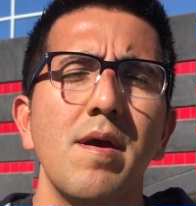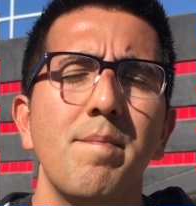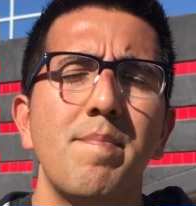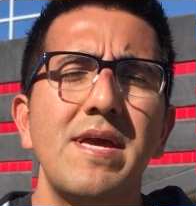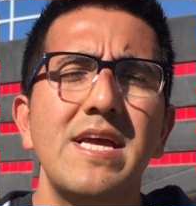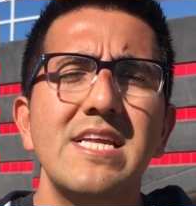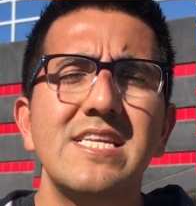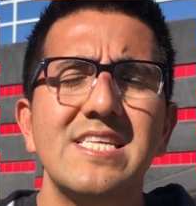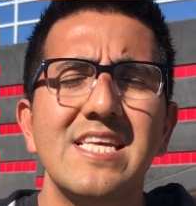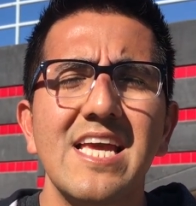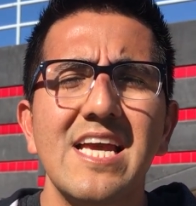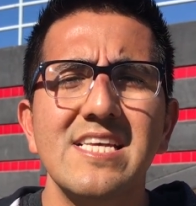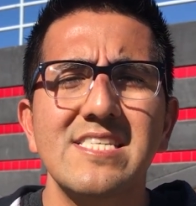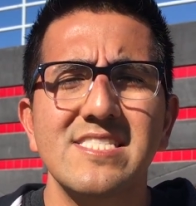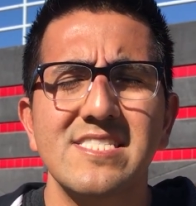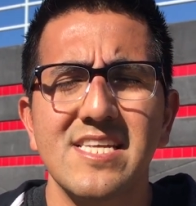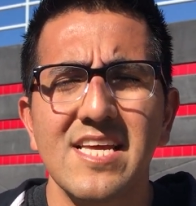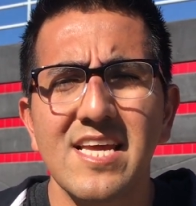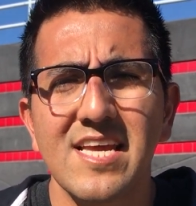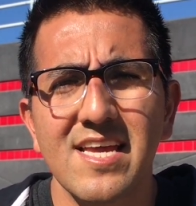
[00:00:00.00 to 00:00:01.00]

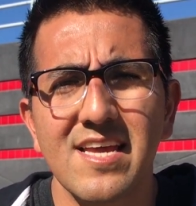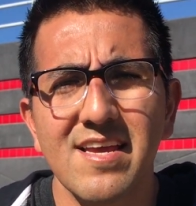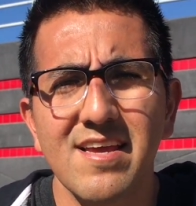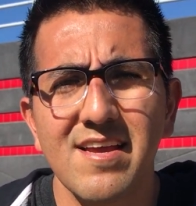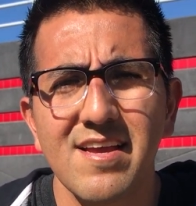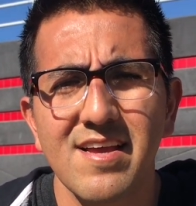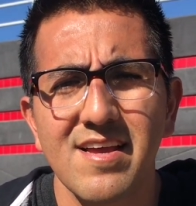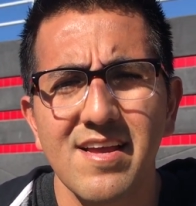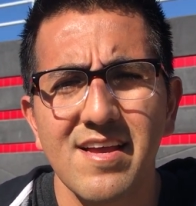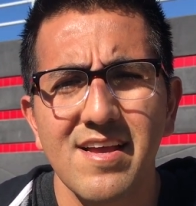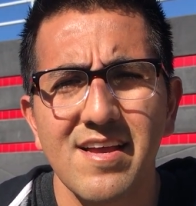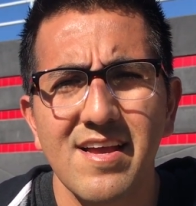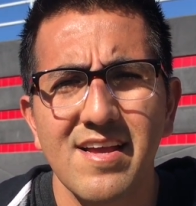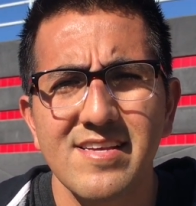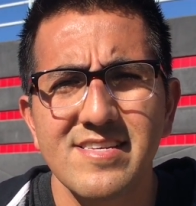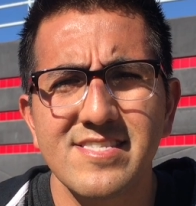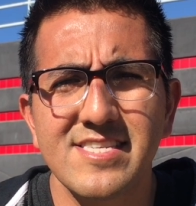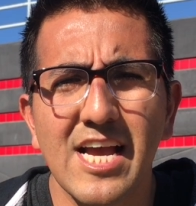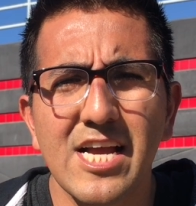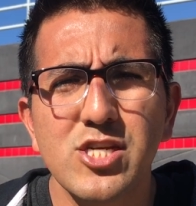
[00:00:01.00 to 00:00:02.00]
PTSD,
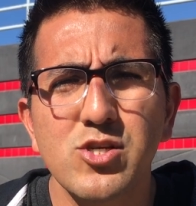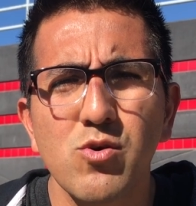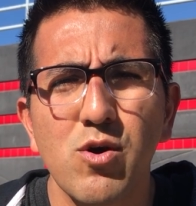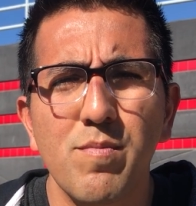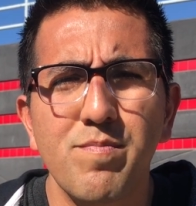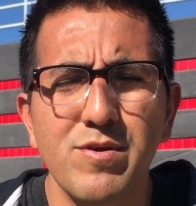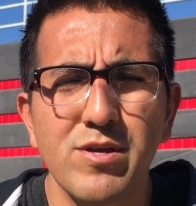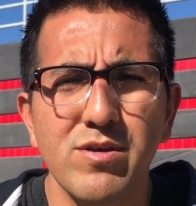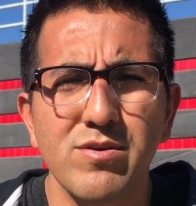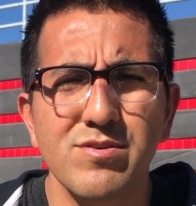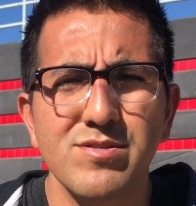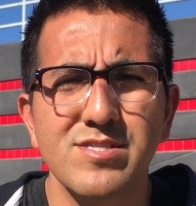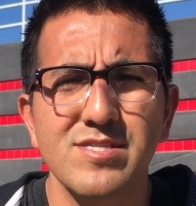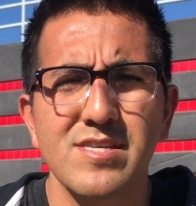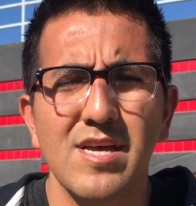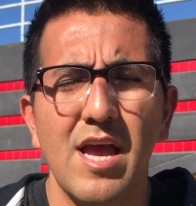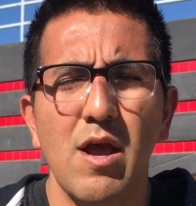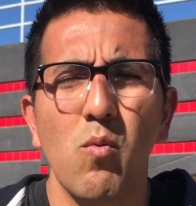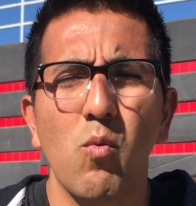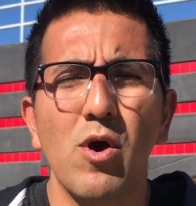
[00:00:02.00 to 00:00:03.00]
sexual
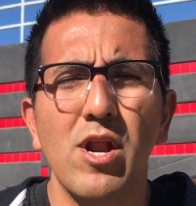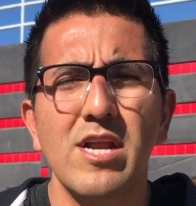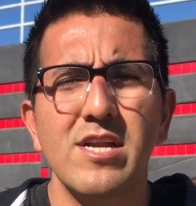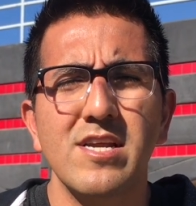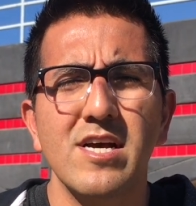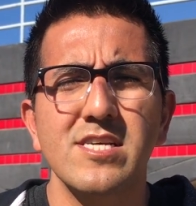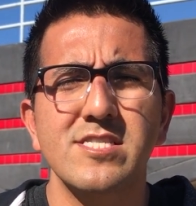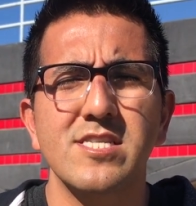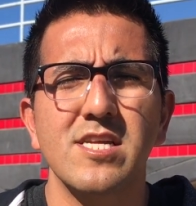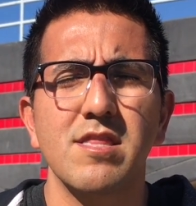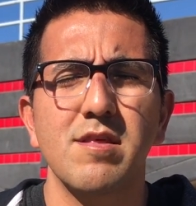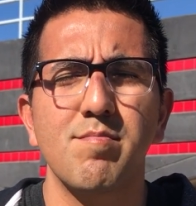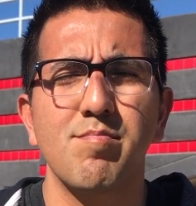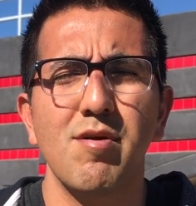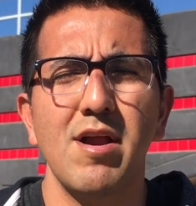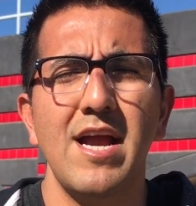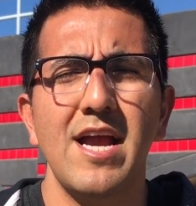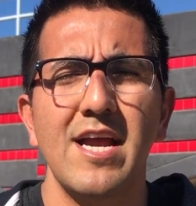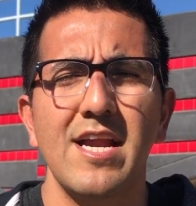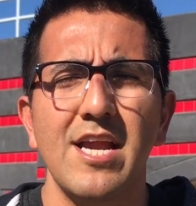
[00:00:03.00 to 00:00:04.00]
abuse, and what it does to the
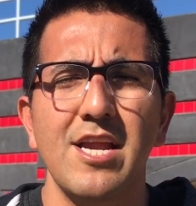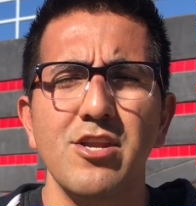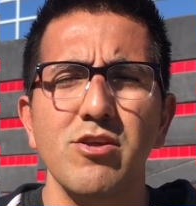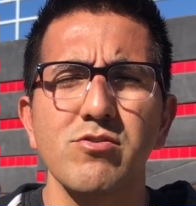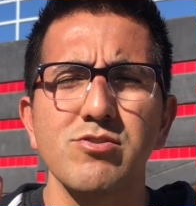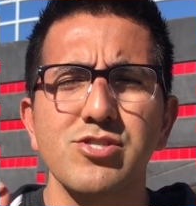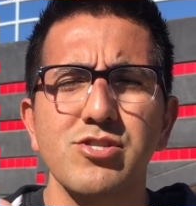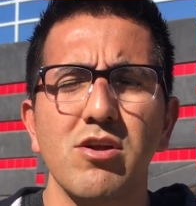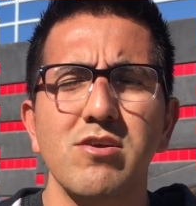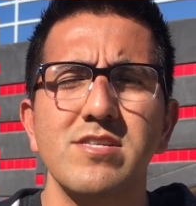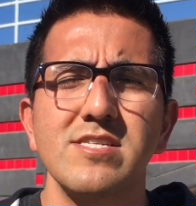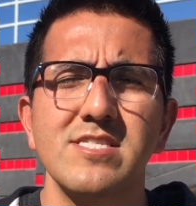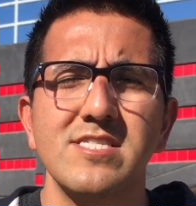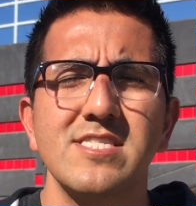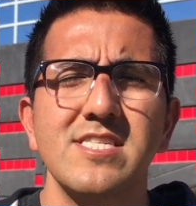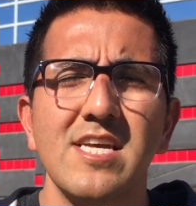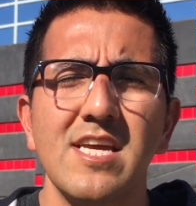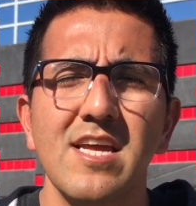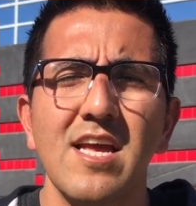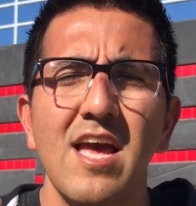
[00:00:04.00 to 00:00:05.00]
brain, and you'll start to
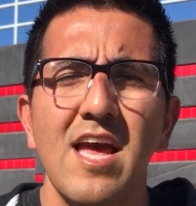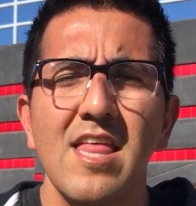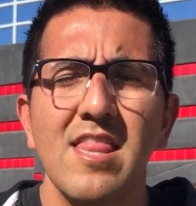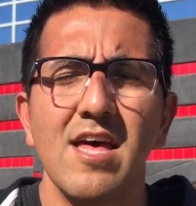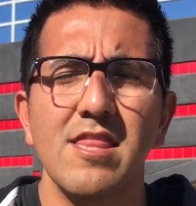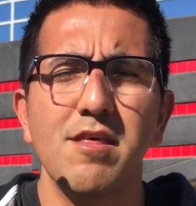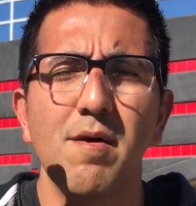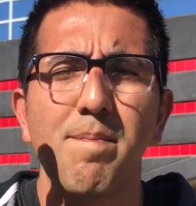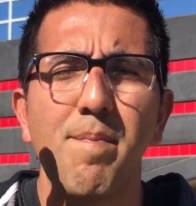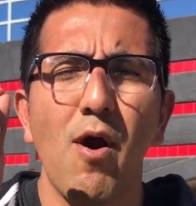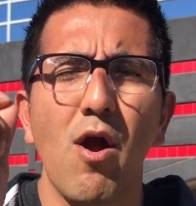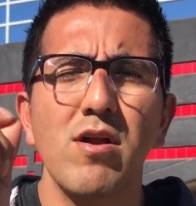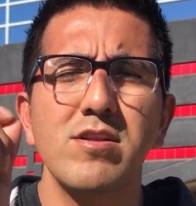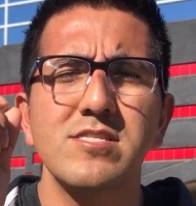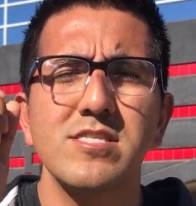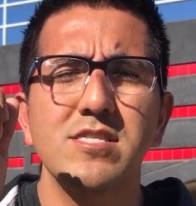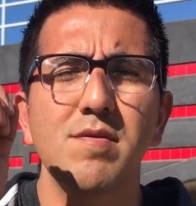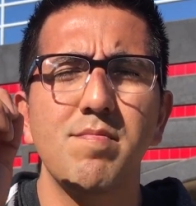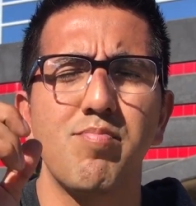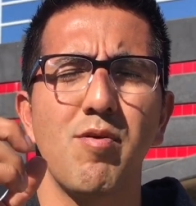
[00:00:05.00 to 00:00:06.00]
see that the
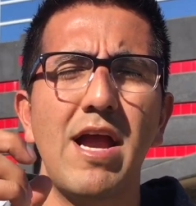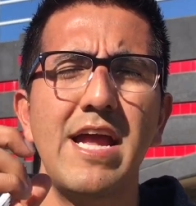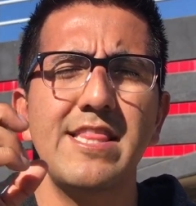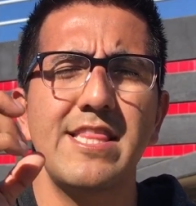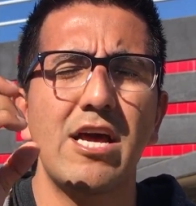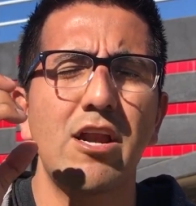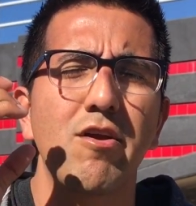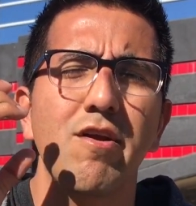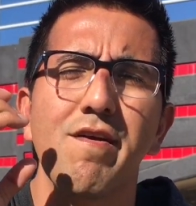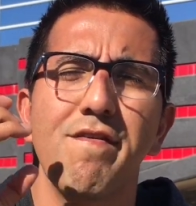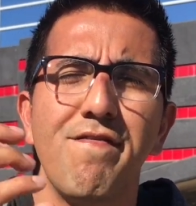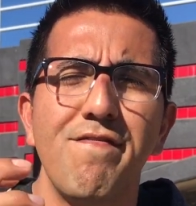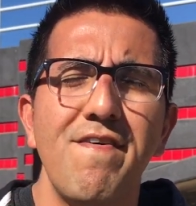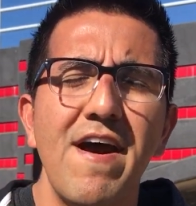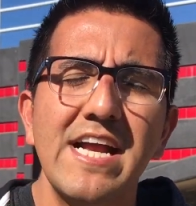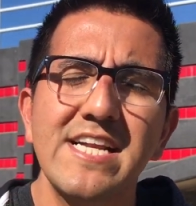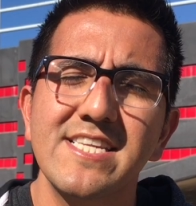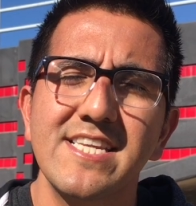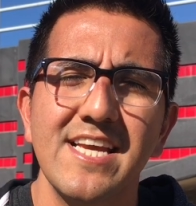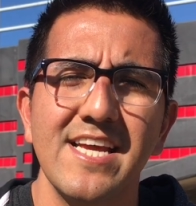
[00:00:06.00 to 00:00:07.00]
parts of the brain that are
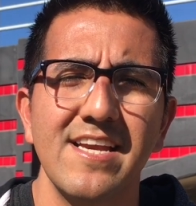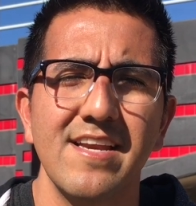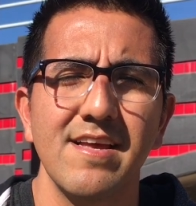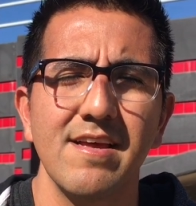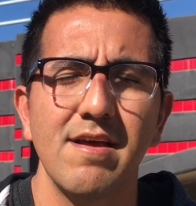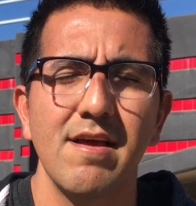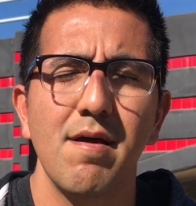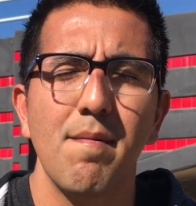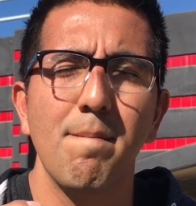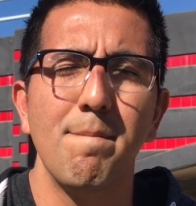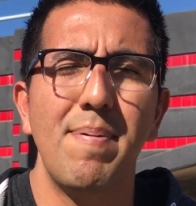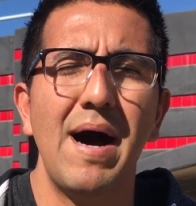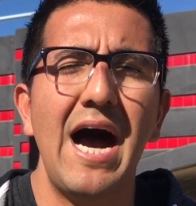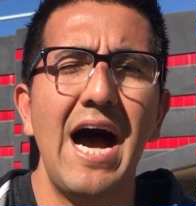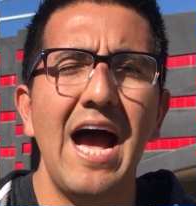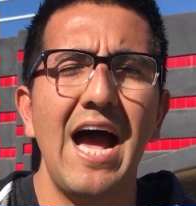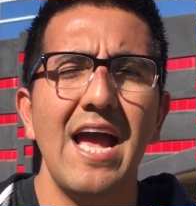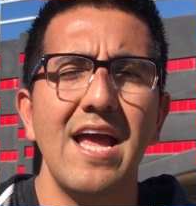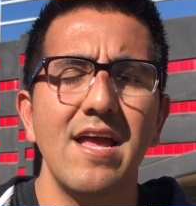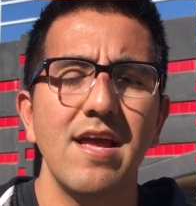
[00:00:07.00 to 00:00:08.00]
affected
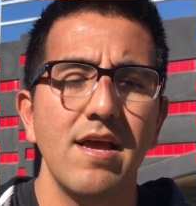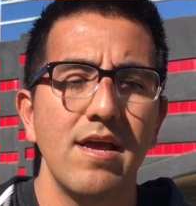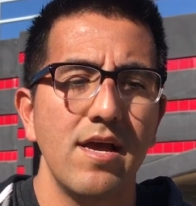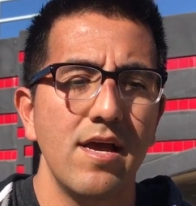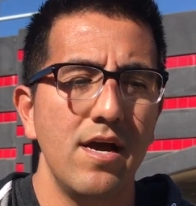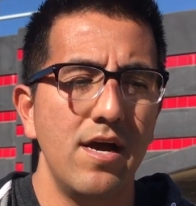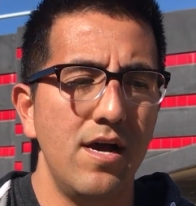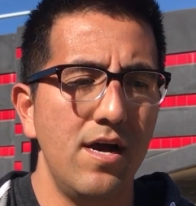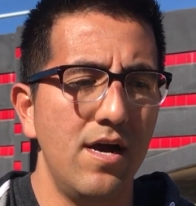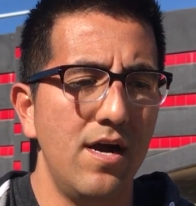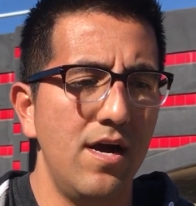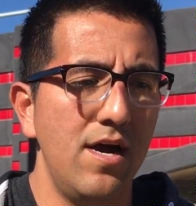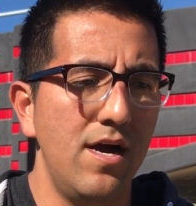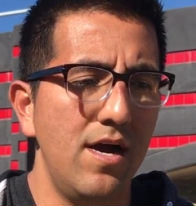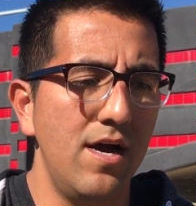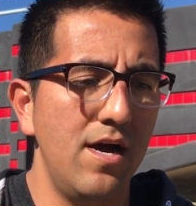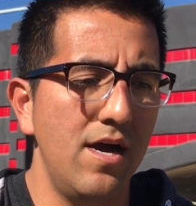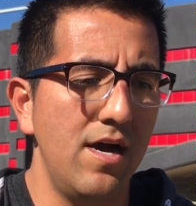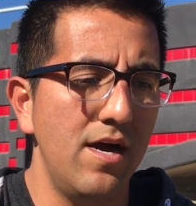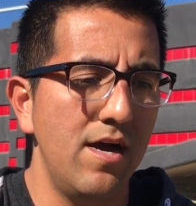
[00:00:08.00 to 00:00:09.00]
by
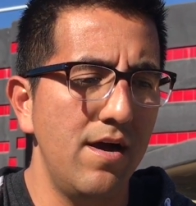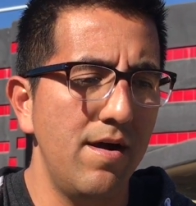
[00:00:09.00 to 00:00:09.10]
a